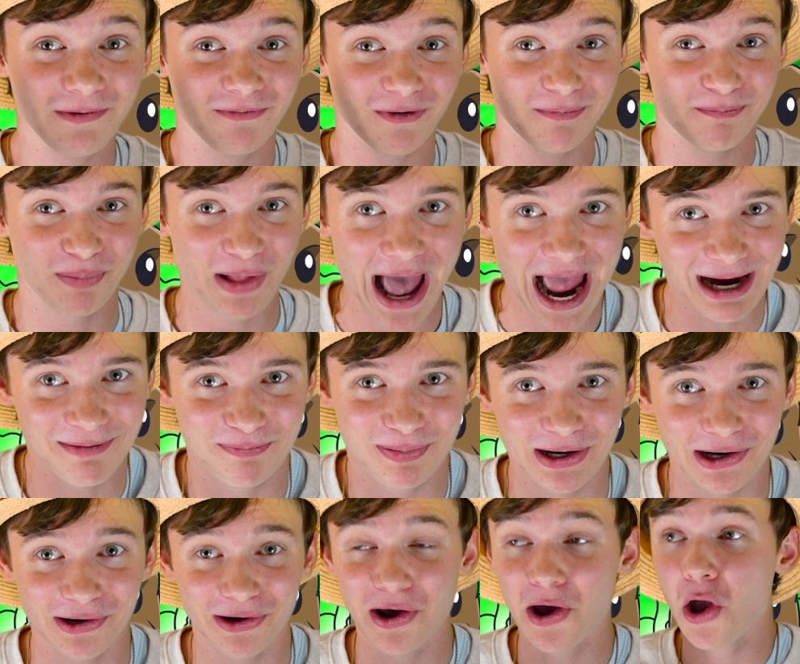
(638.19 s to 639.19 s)
for
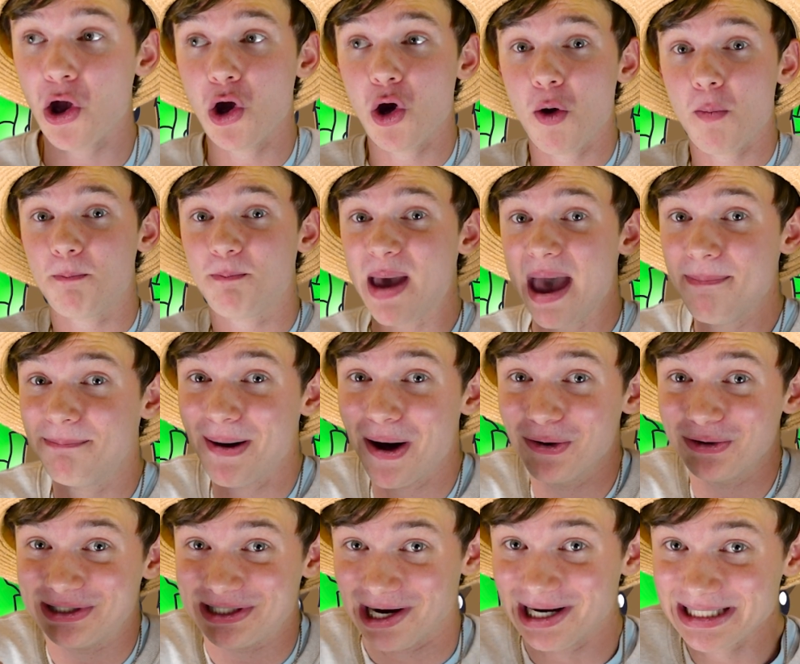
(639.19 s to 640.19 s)
Blackbeard,
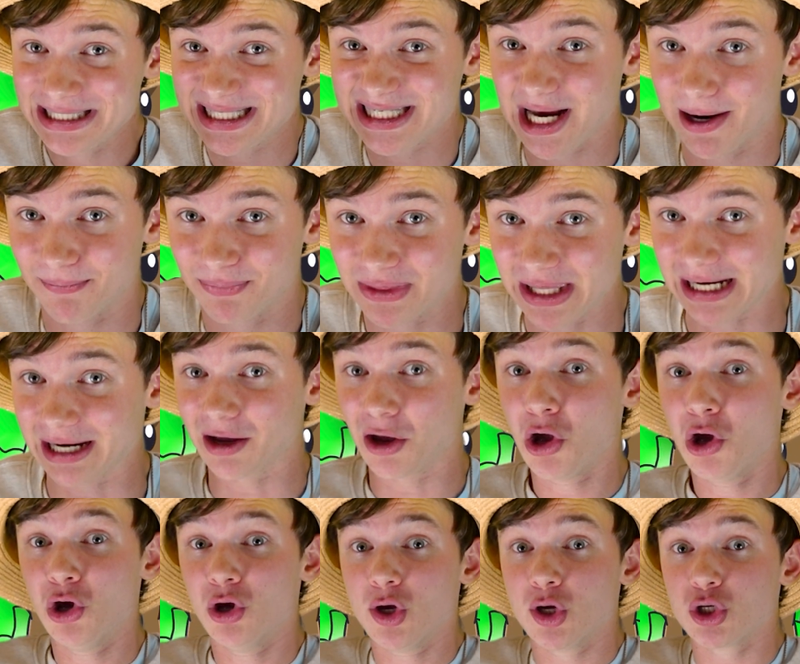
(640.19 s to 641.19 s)
Bepo does something.
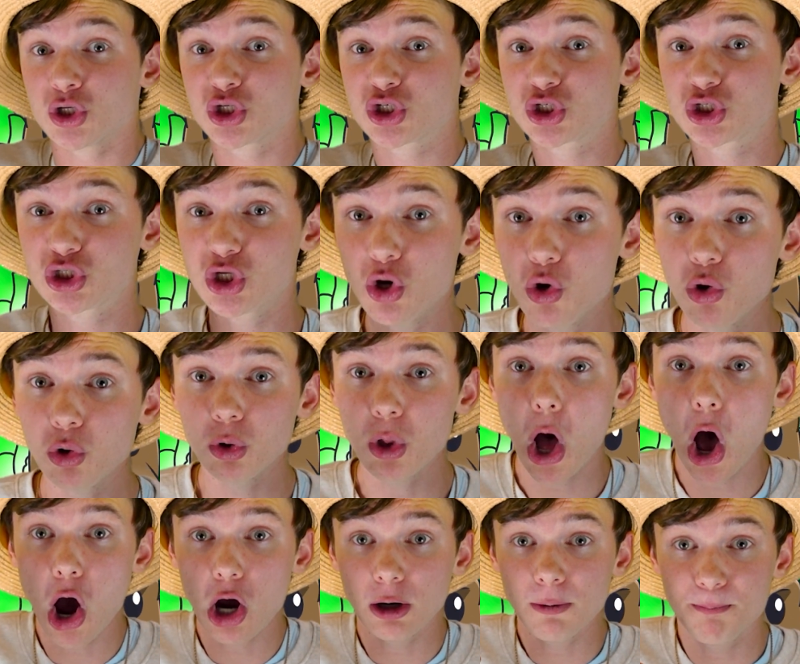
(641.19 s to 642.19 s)

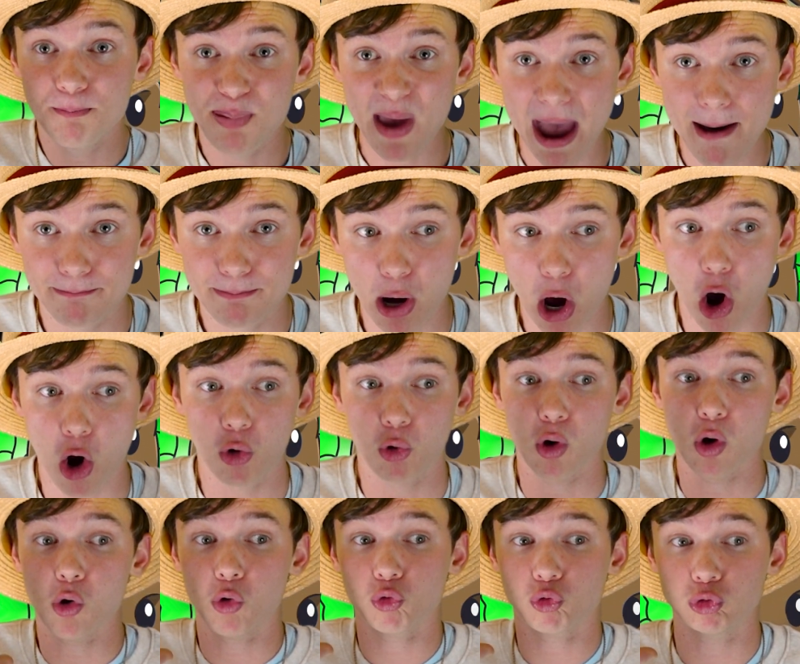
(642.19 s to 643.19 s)
Sulong Bepo
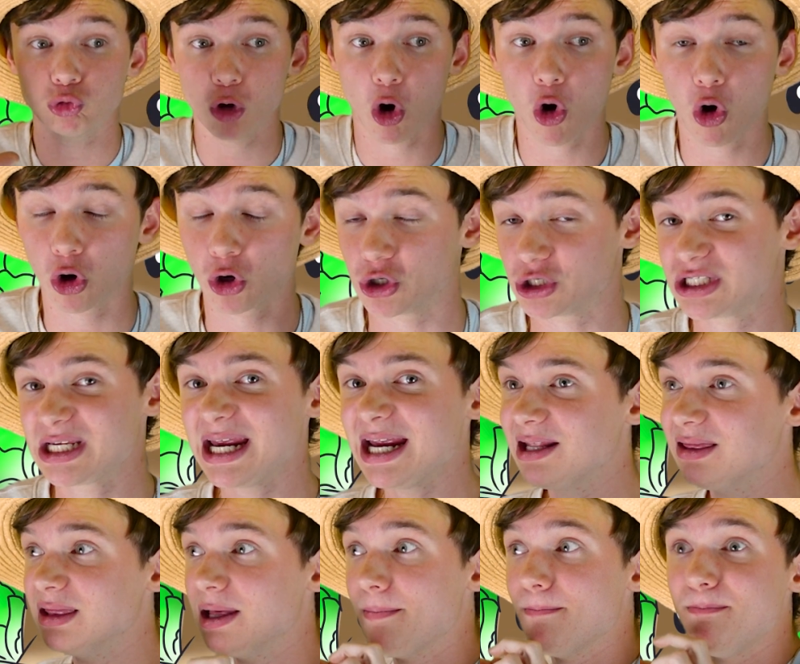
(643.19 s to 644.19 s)
roars
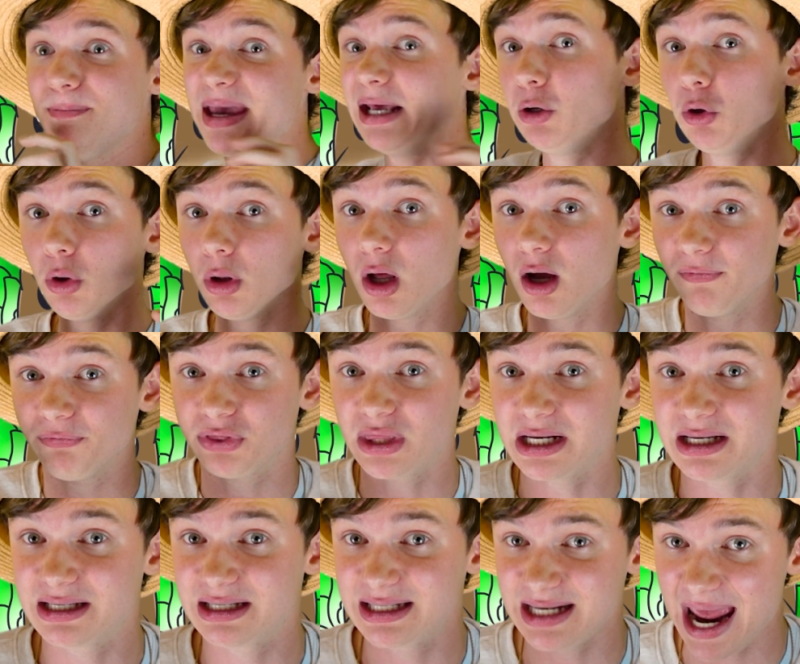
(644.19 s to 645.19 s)
in the middle of the
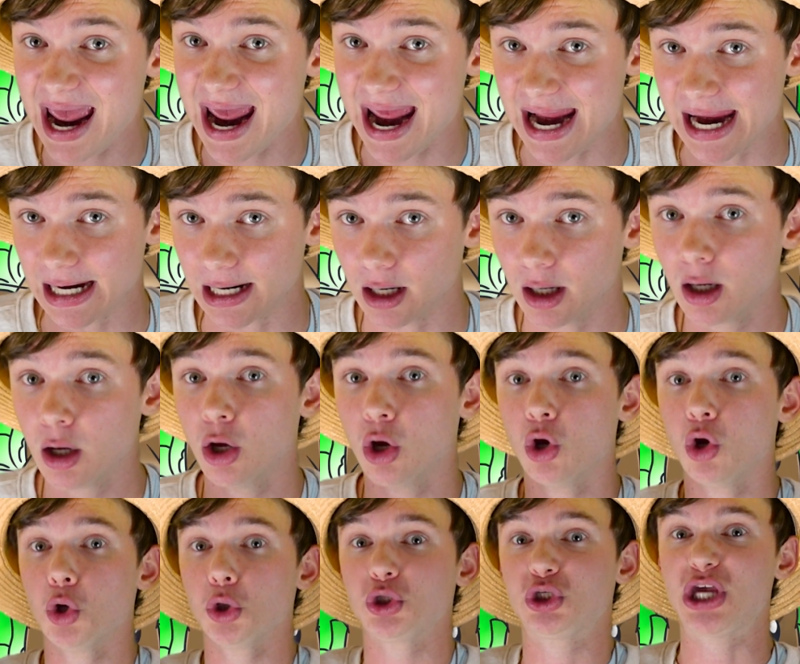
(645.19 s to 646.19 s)
day,
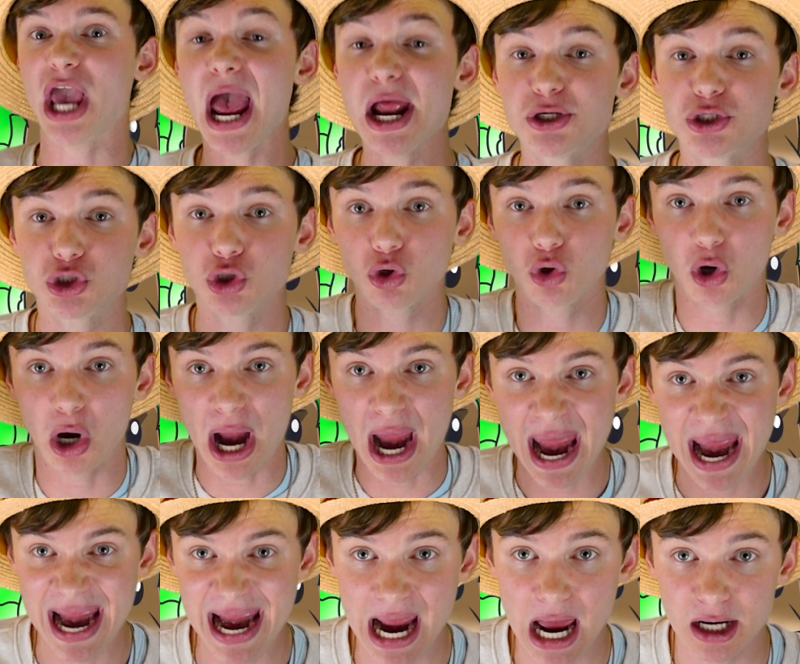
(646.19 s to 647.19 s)
"Get your
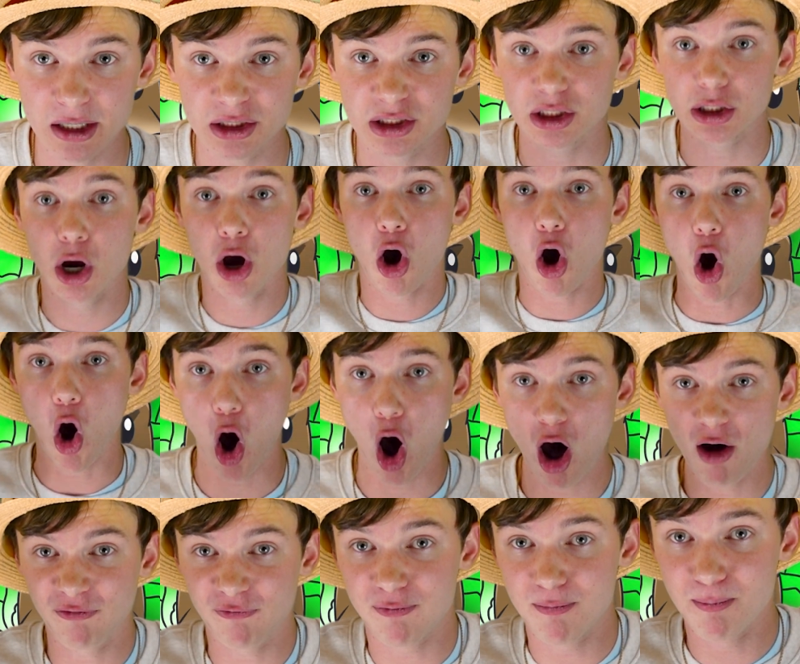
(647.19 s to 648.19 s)
hands
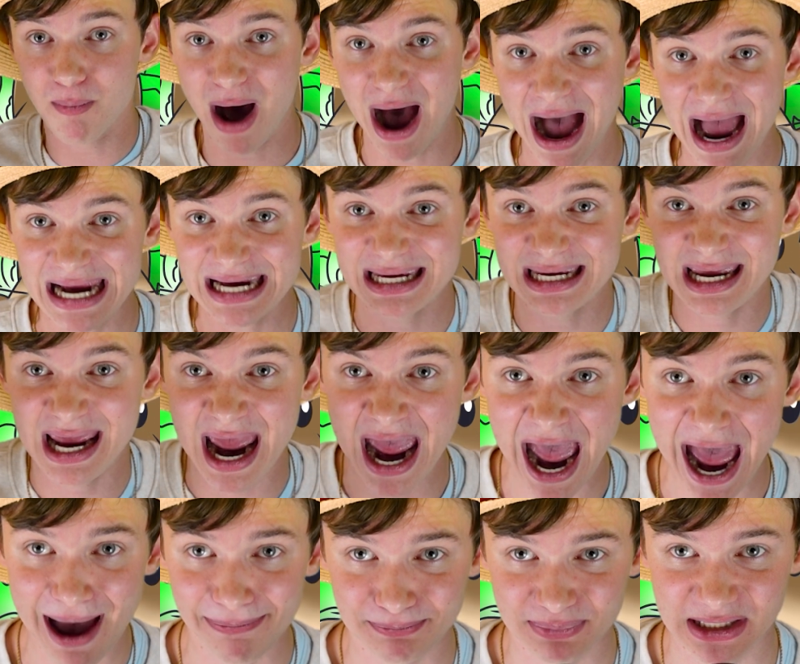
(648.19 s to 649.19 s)
off my
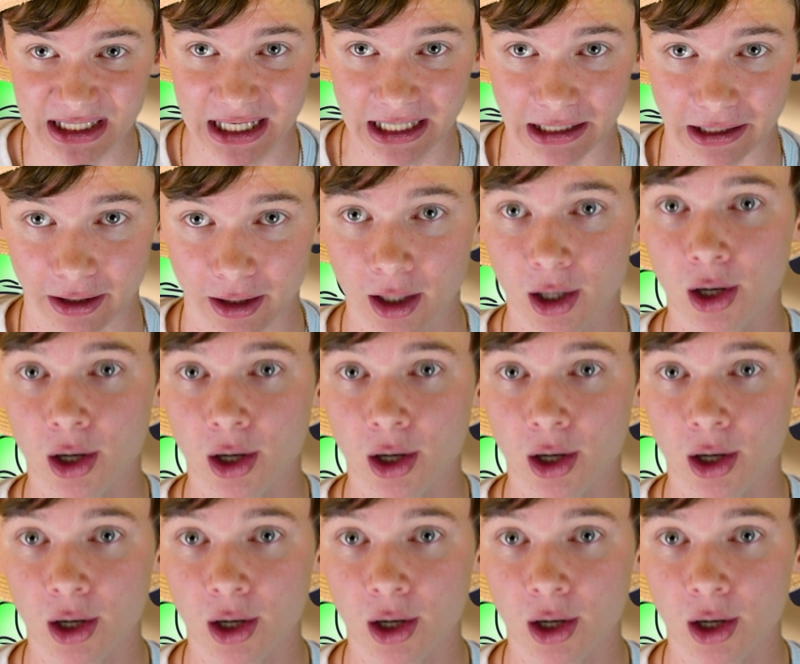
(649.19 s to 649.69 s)
captain!"